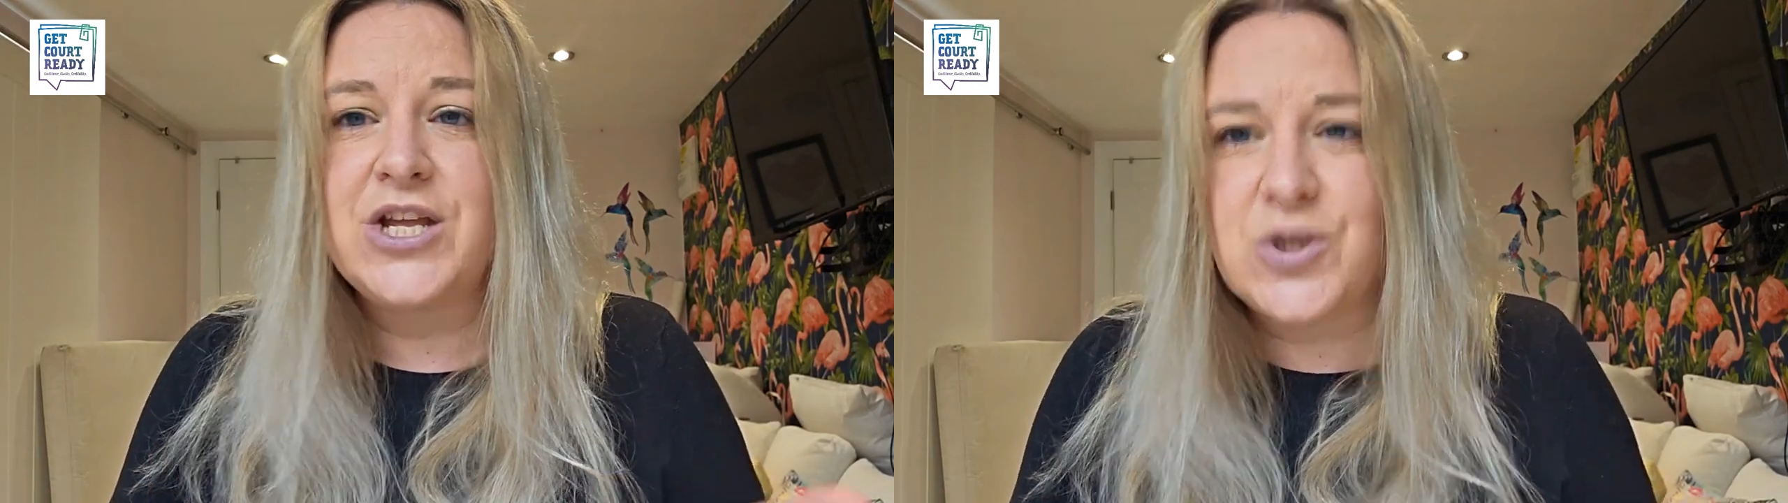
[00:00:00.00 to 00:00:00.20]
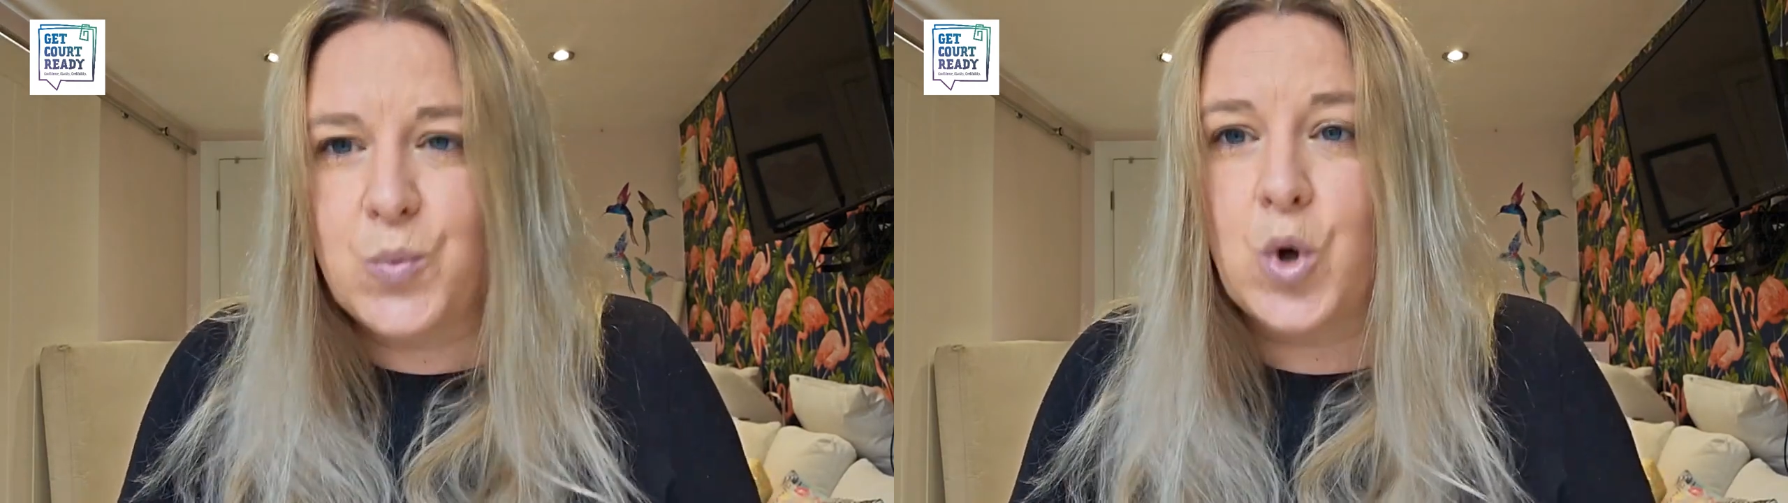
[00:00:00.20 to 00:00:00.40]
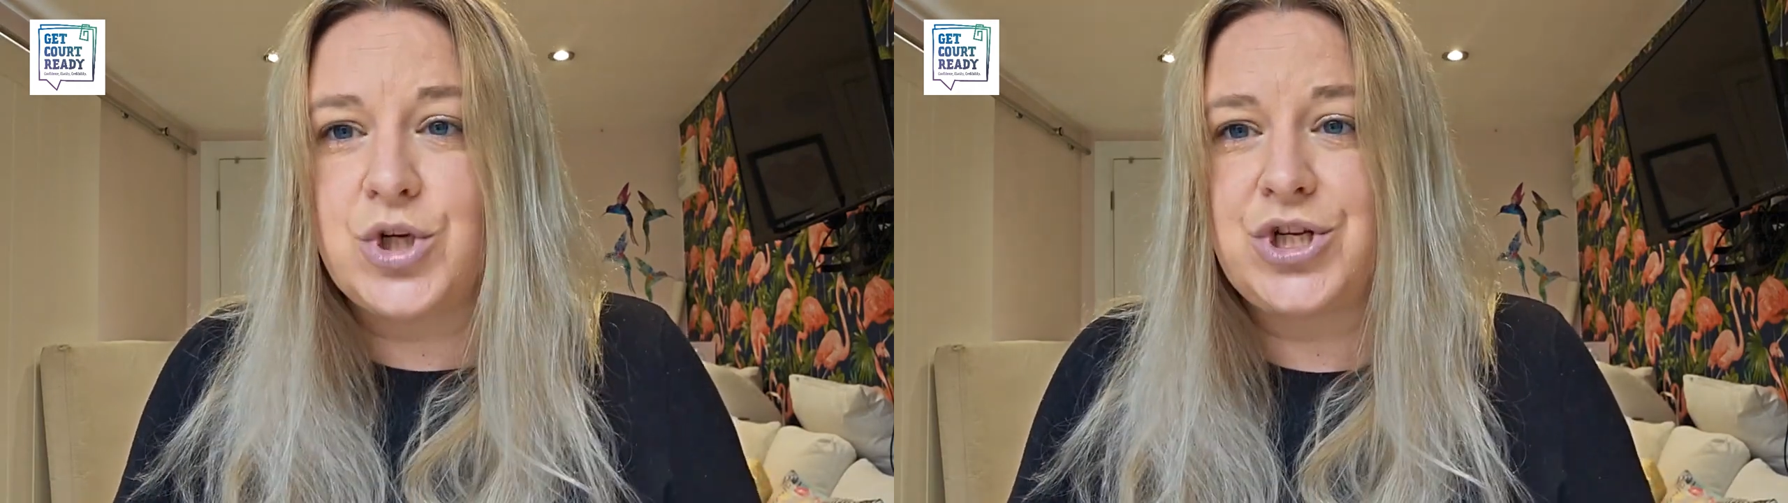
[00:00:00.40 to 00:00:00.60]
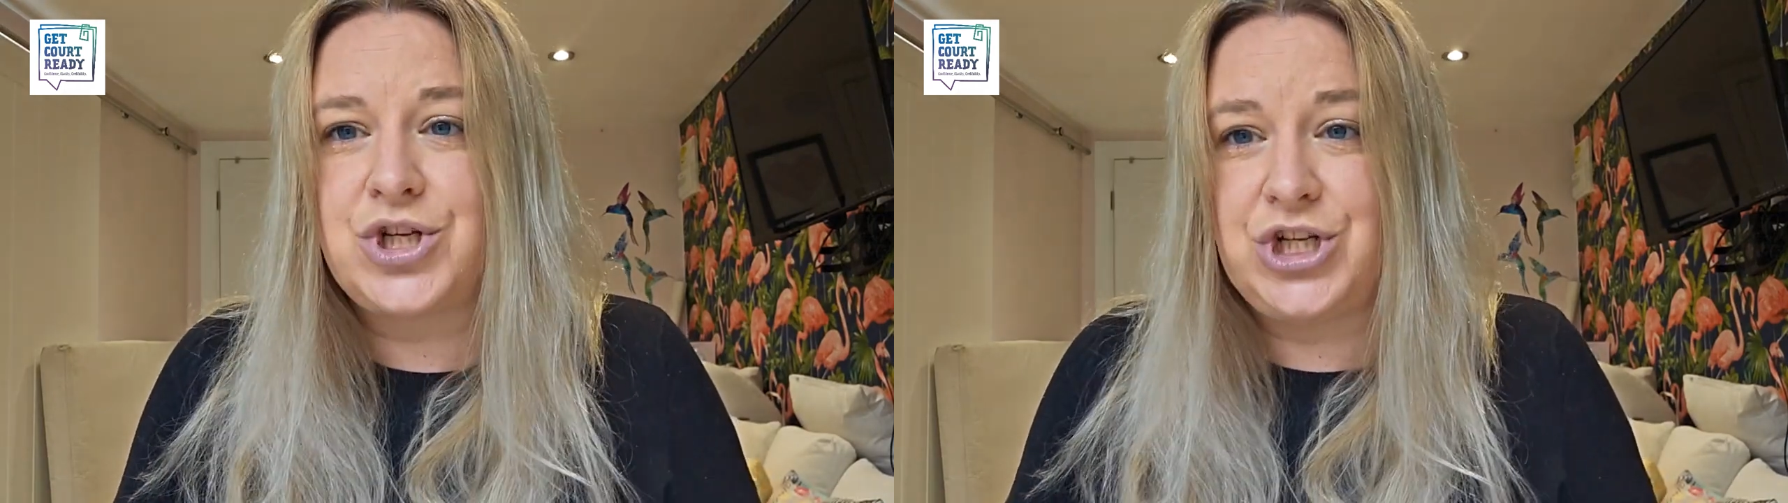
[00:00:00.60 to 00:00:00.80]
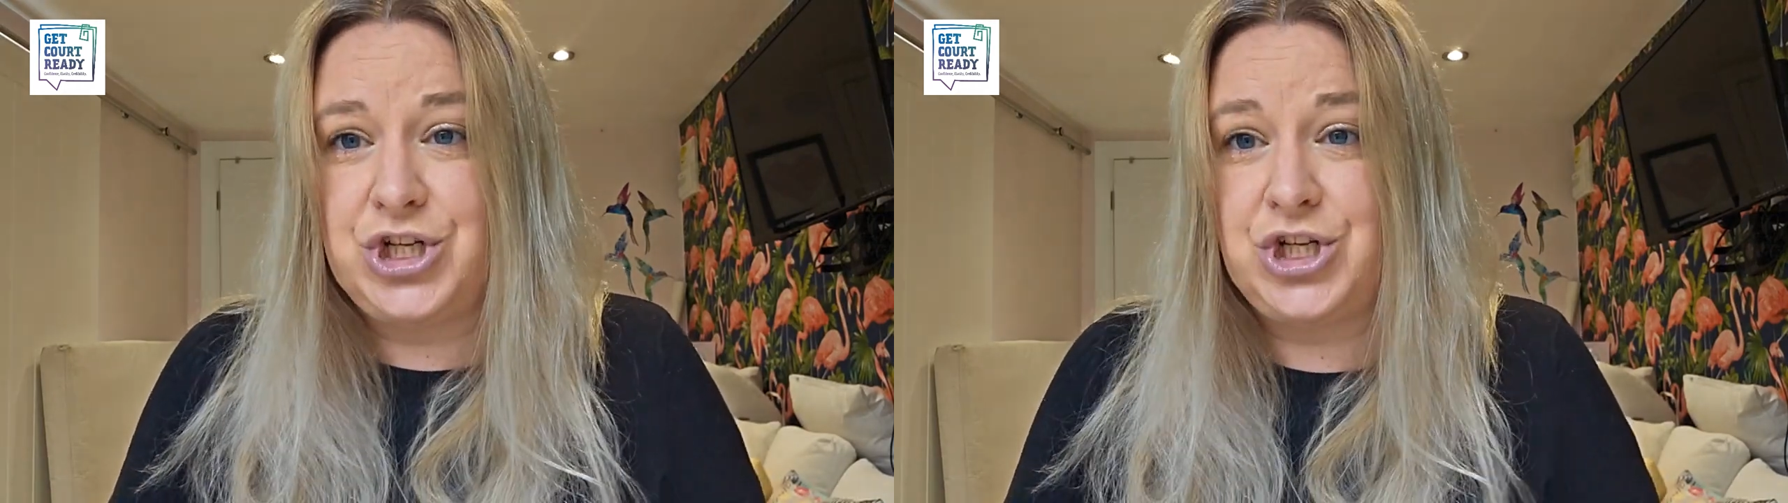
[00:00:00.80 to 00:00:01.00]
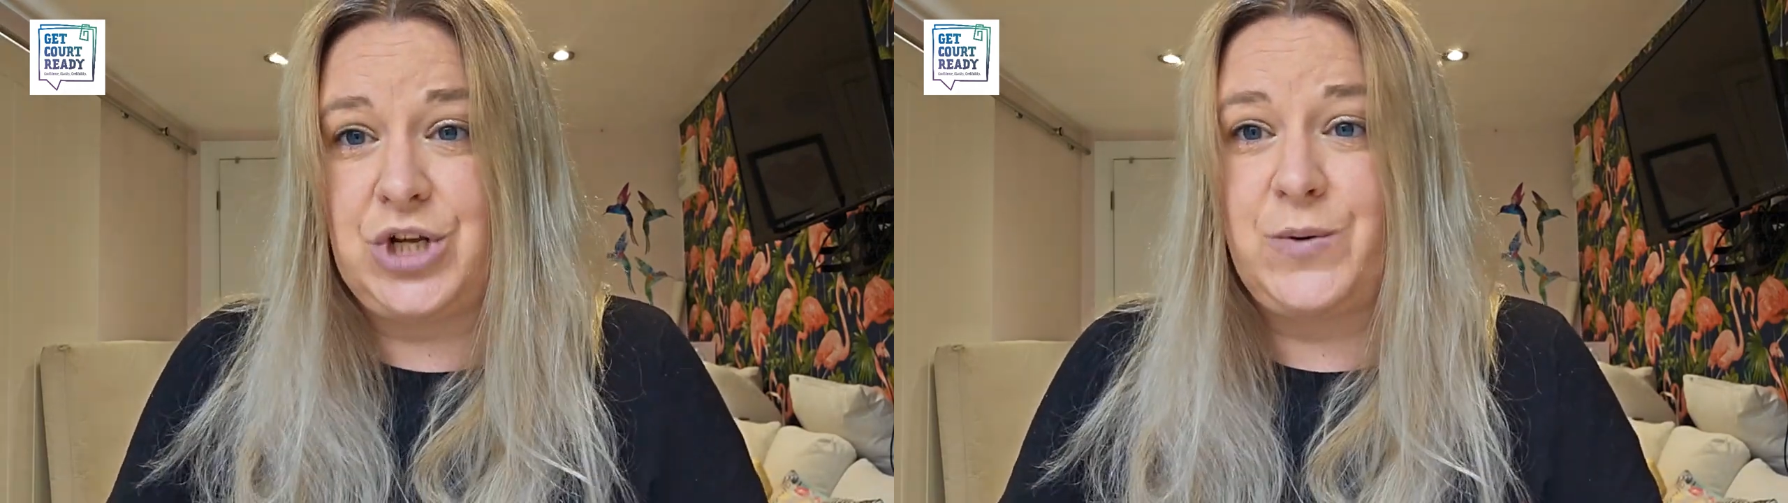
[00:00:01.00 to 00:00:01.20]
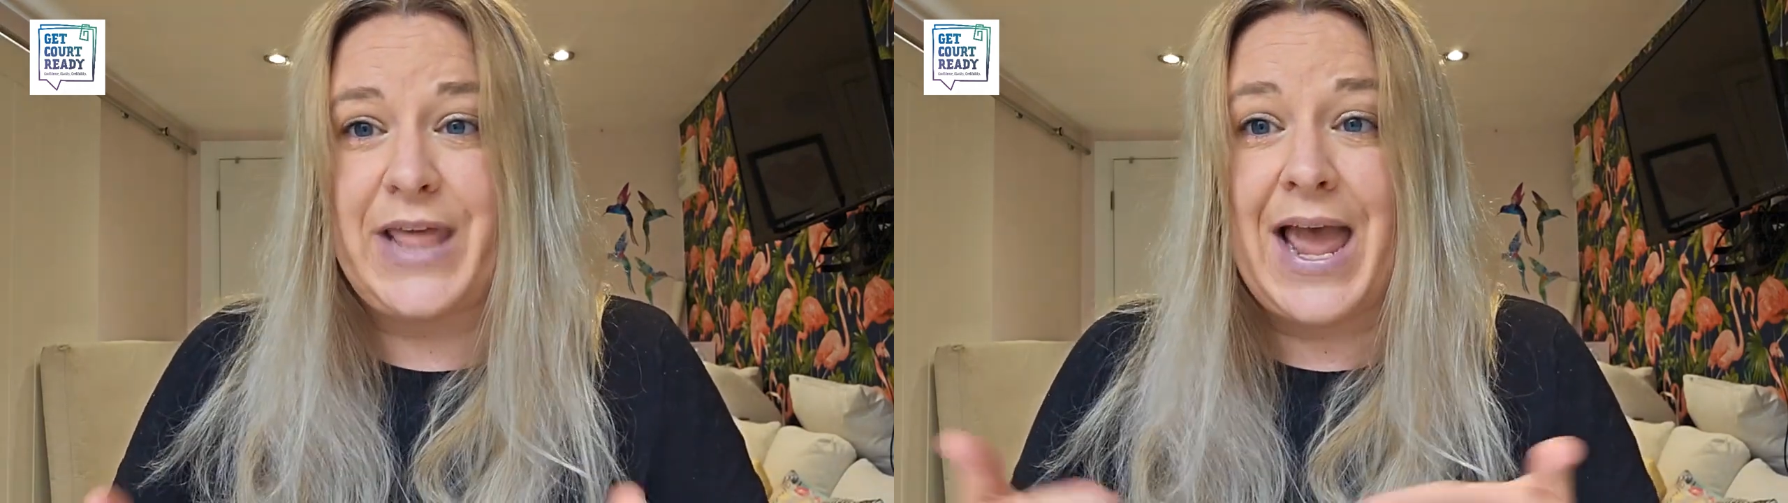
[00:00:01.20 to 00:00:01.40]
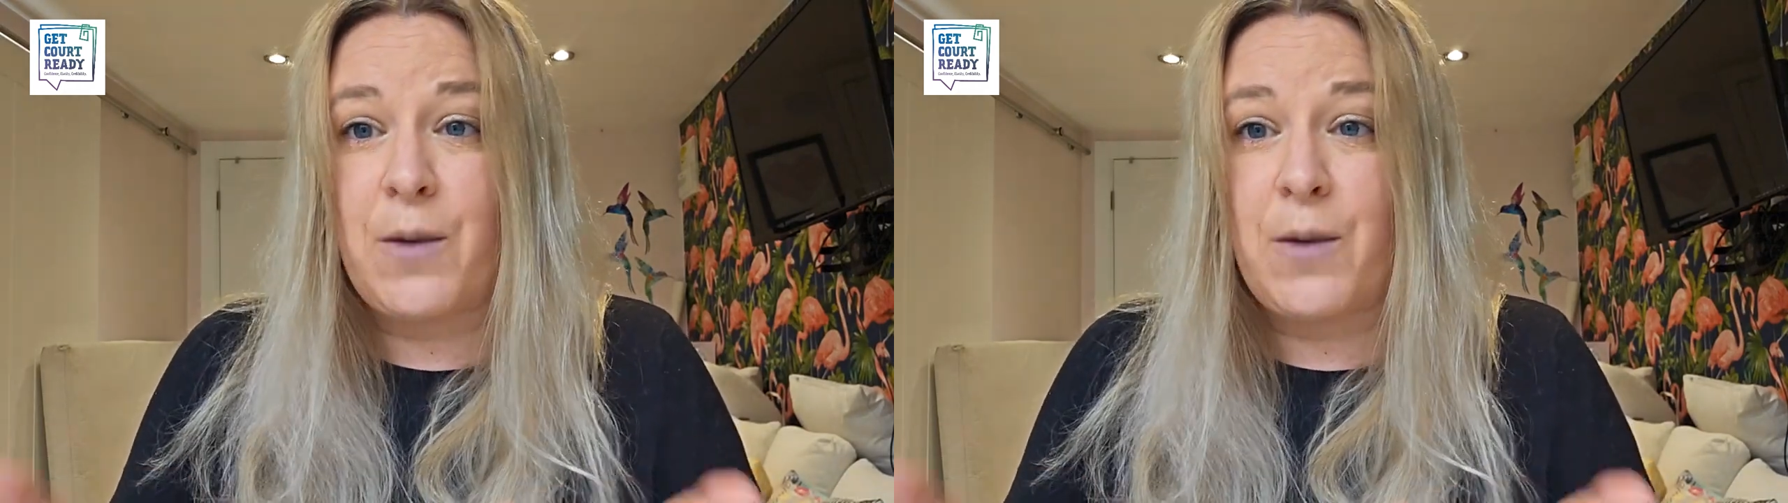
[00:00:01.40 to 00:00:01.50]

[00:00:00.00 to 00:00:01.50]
So what do you do with it?